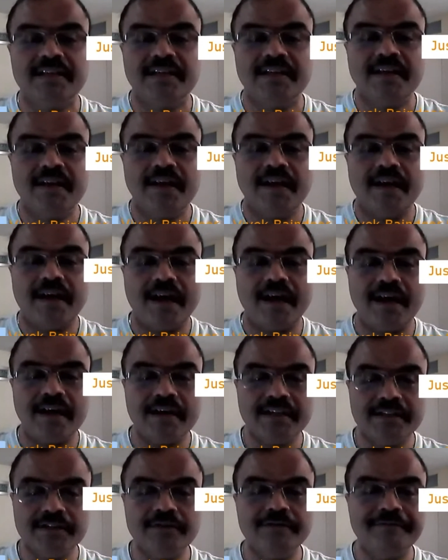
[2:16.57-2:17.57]
Are
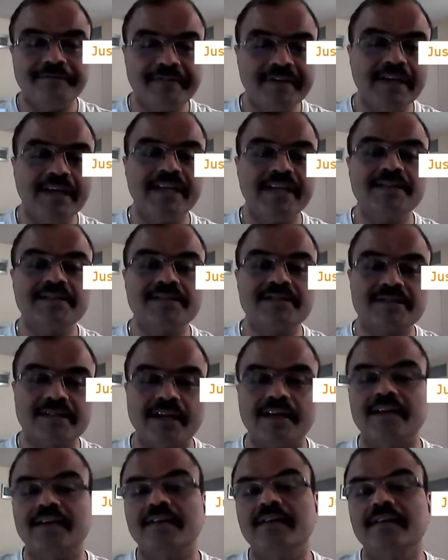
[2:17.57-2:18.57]
you feeling
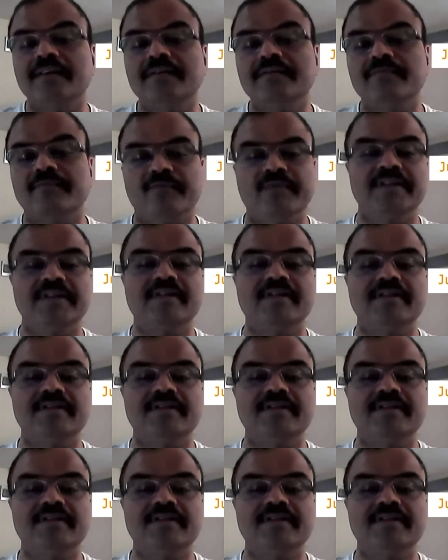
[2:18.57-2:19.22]
stuck with